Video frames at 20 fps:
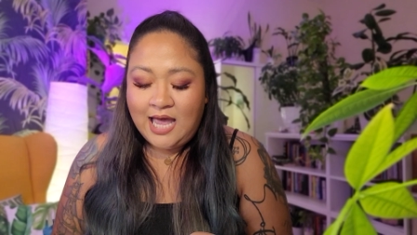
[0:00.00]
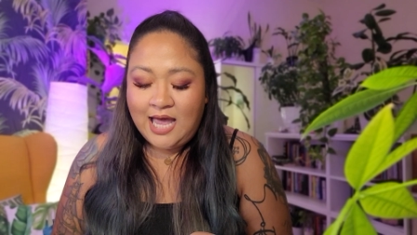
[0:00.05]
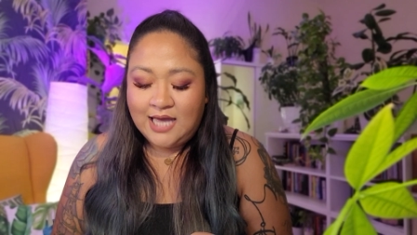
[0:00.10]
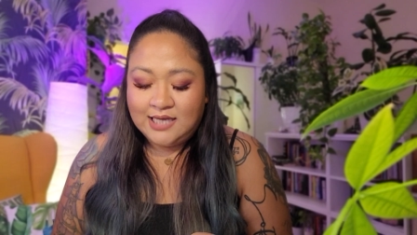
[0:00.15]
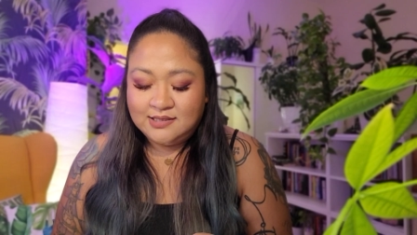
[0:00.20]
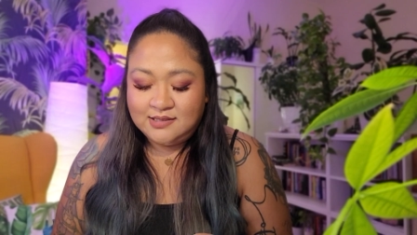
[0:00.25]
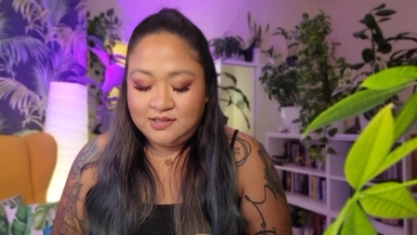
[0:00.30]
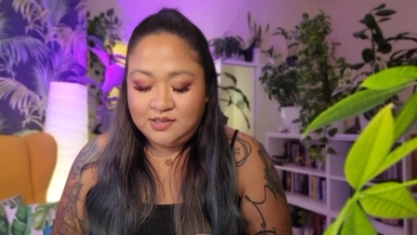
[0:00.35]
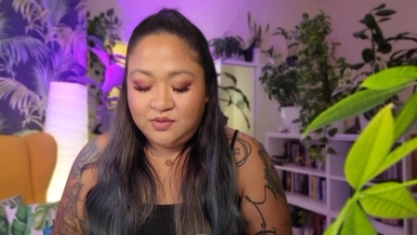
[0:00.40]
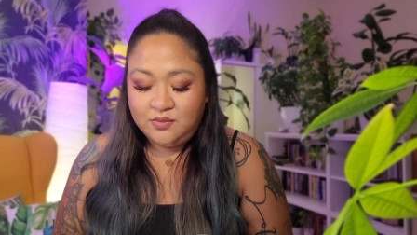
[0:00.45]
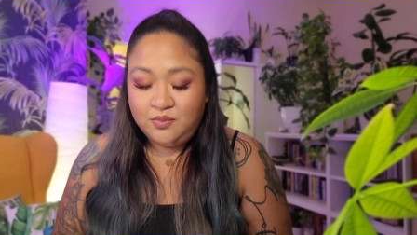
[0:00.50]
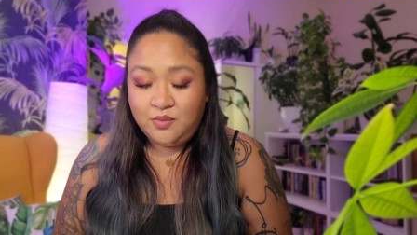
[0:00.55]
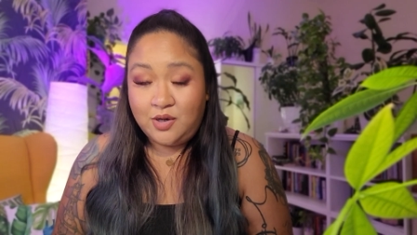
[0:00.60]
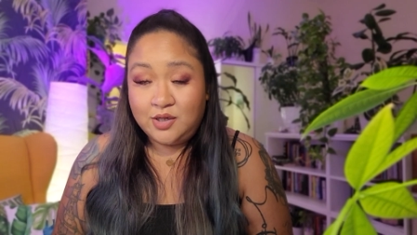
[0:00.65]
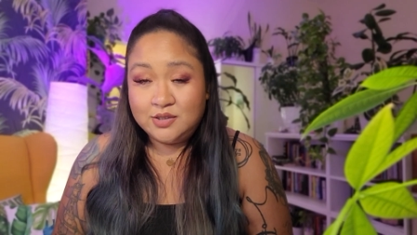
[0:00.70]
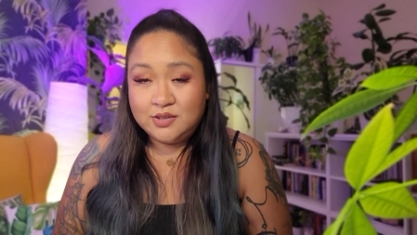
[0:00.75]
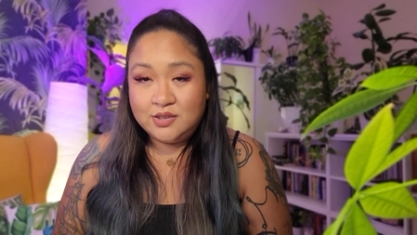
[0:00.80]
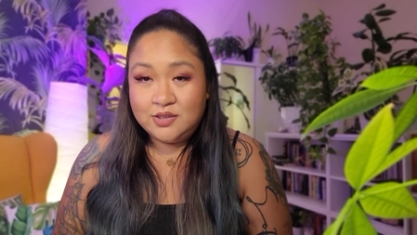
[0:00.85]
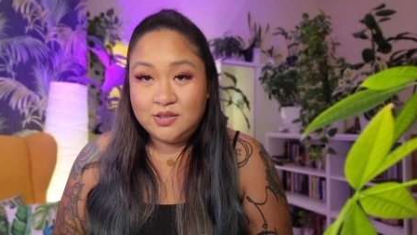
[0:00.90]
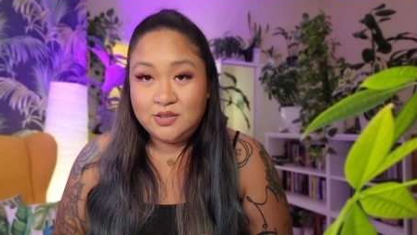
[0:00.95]
as you
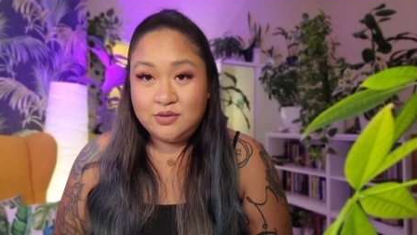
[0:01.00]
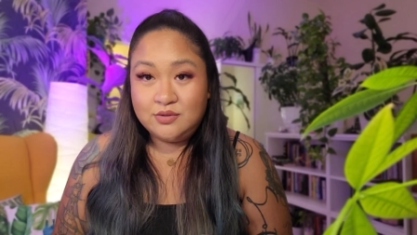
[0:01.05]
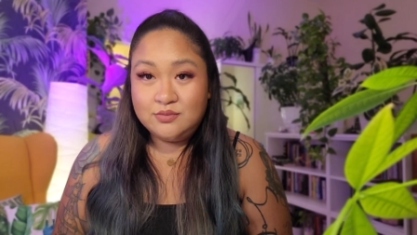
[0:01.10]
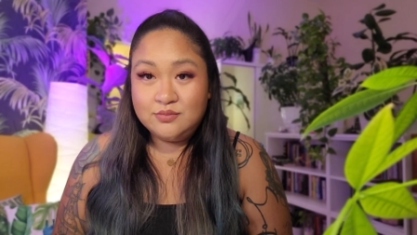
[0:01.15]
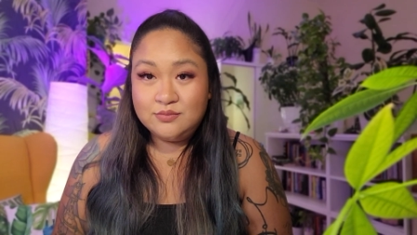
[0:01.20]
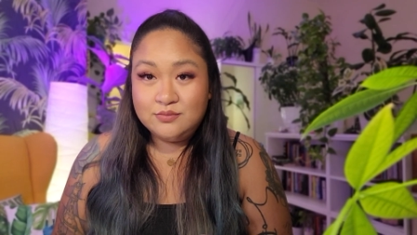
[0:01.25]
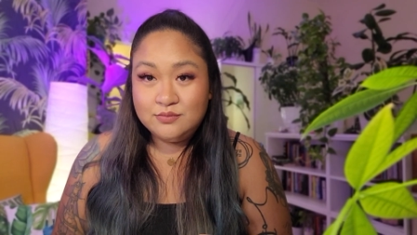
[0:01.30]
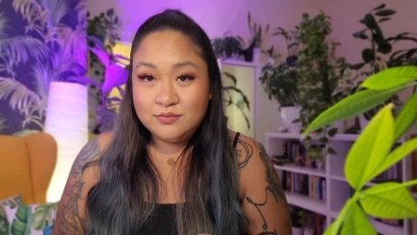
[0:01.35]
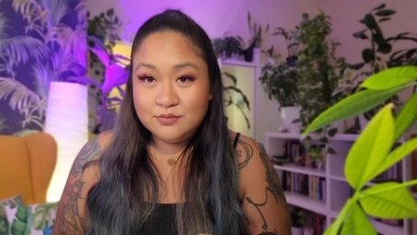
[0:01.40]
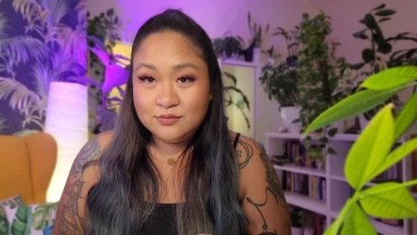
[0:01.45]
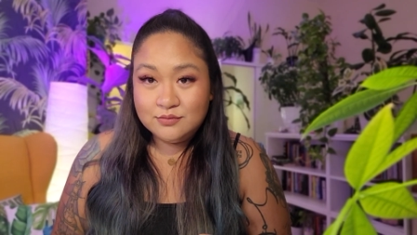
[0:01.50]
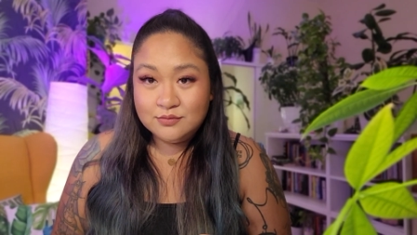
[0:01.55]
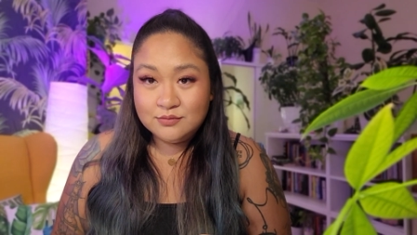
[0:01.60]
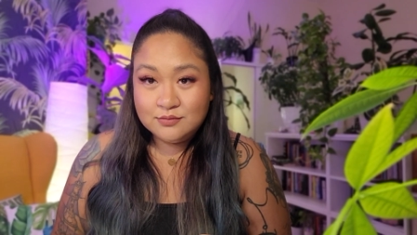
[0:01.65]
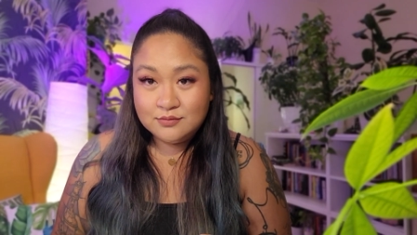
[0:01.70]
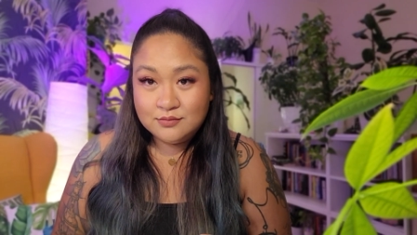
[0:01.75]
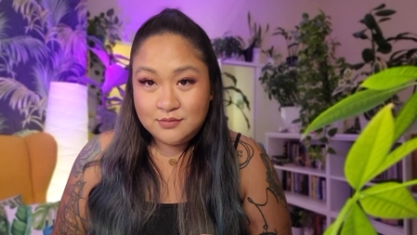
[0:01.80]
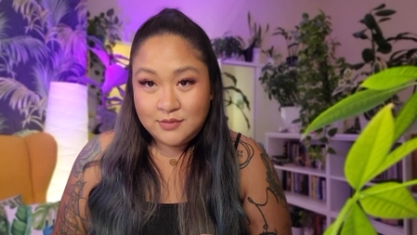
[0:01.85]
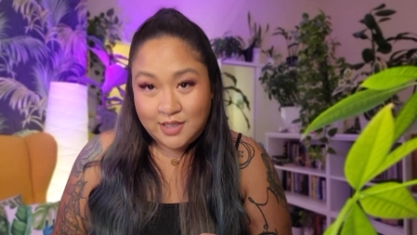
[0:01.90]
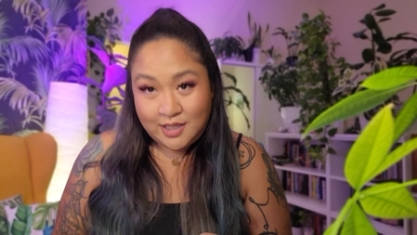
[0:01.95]
want to,
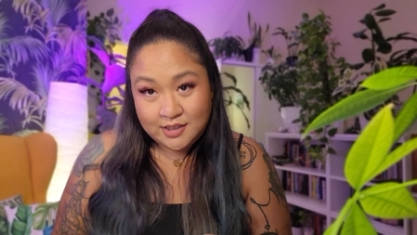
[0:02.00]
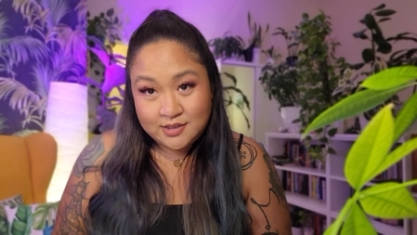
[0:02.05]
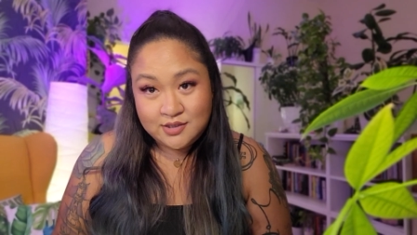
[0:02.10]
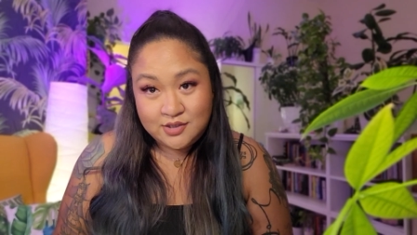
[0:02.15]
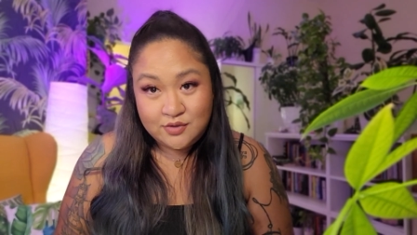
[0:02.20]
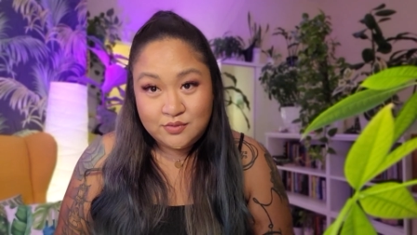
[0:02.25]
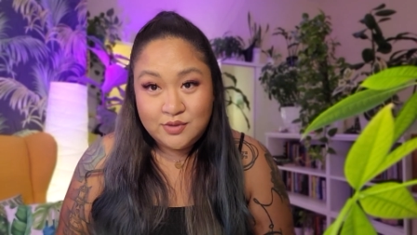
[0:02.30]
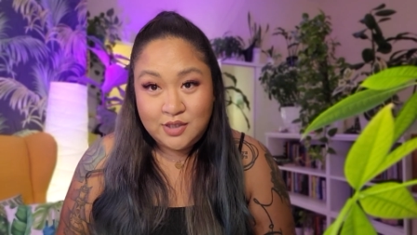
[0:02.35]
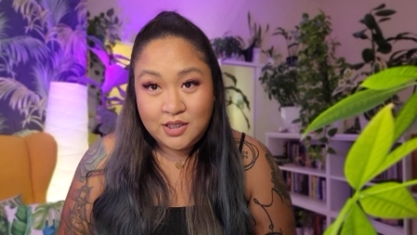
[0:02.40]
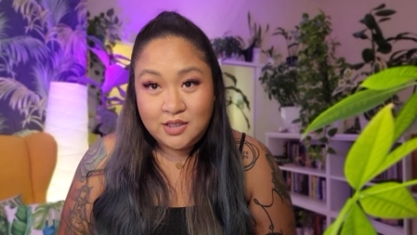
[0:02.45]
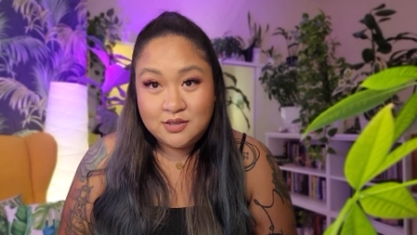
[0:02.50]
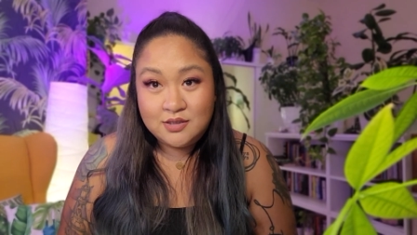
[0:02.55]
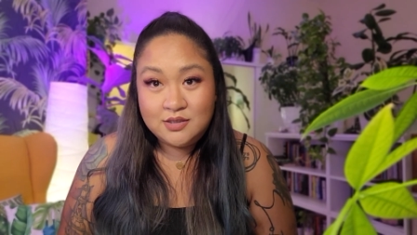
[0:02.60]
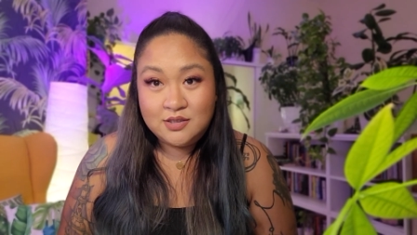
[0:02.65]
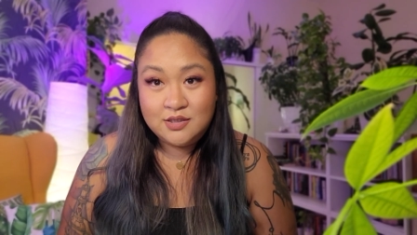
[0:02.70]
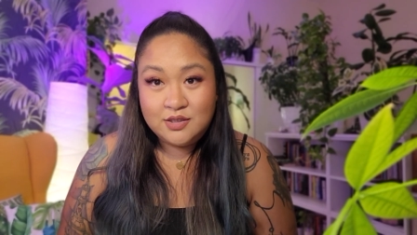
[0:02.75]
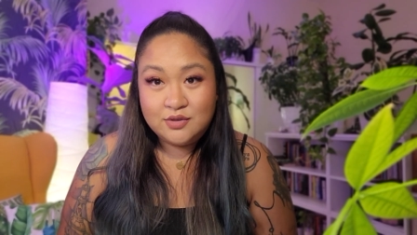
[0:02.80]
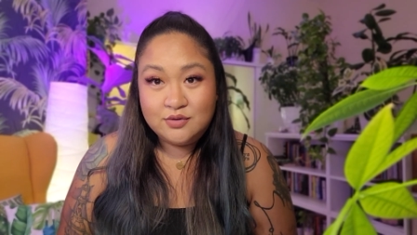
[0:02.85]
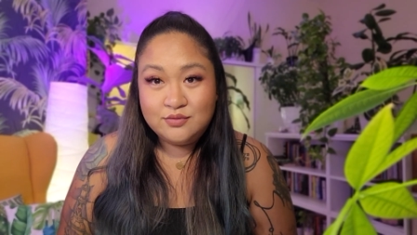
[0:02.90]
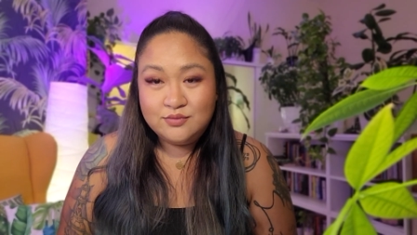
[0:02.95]
as you need
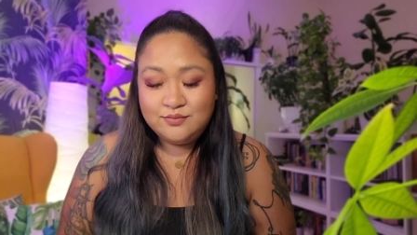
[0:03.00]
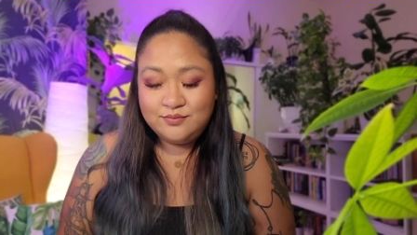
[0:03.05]
to.